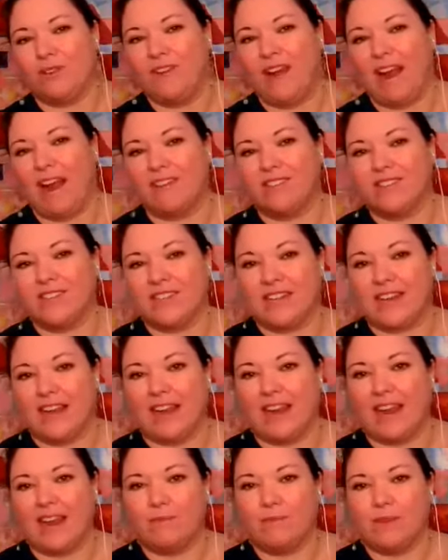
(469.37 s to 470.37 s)
around
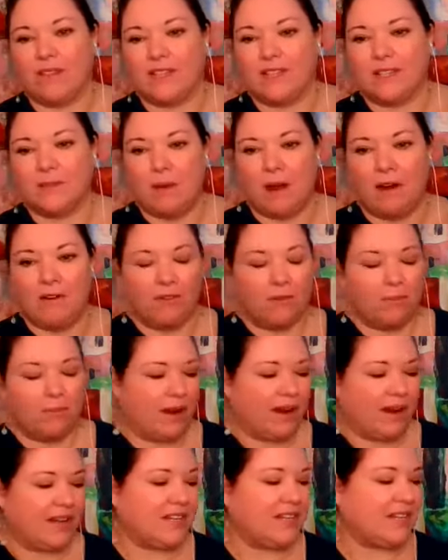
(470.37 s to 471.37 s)
like I can with a spiral
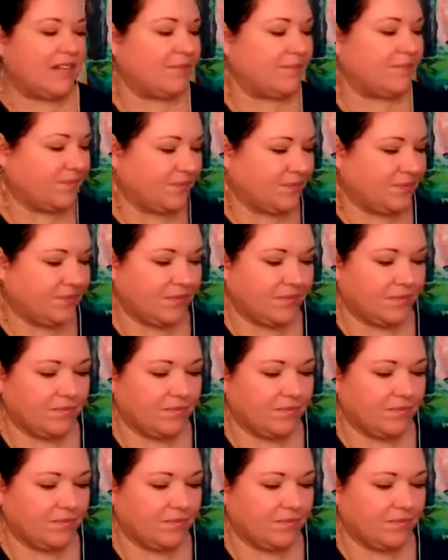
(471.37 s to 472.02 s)
binding.